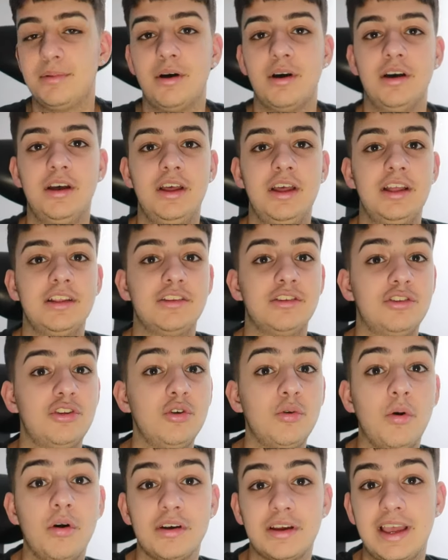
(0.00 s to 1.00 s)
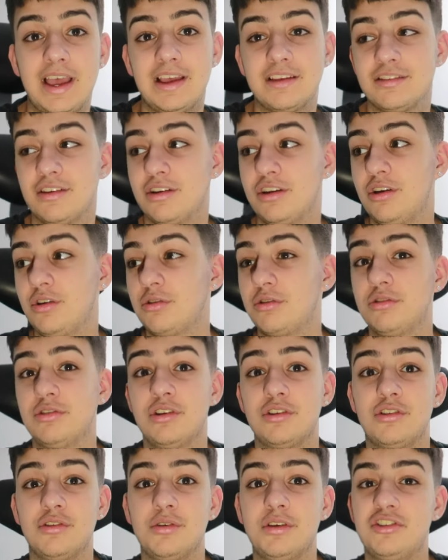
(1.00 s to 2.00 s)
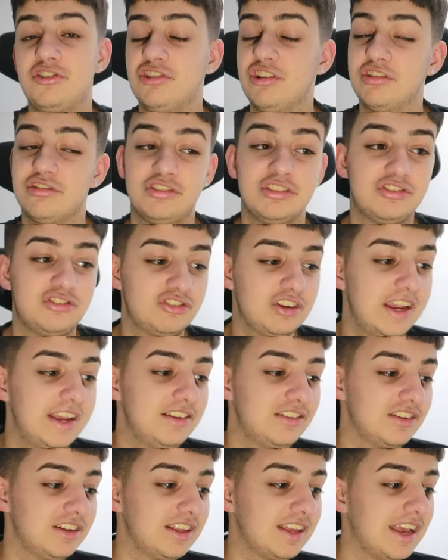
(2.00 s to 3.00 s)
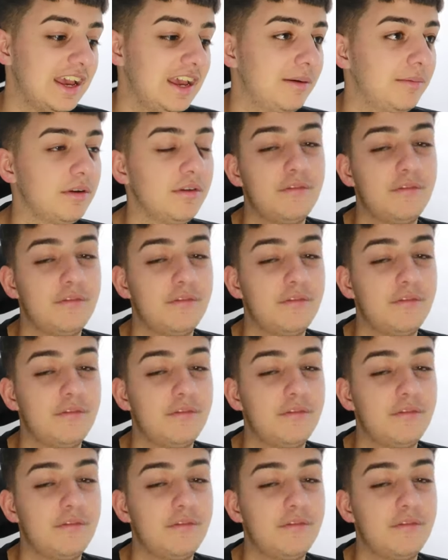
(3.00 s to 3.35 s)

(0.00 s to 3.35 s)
but to do what KSI Logan are doing are uh, just changing the game.